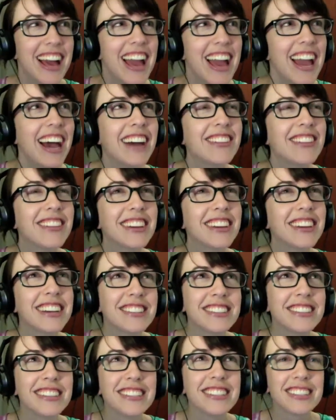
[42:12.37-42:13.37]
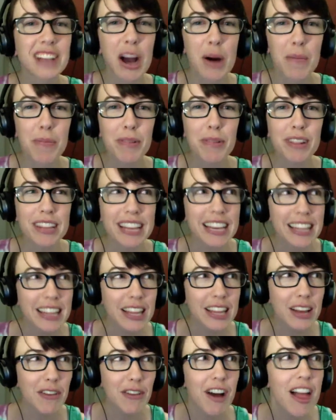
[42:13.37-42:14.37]
And like it's this
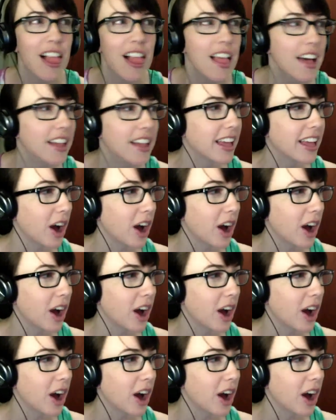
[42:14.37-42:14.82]
completely like,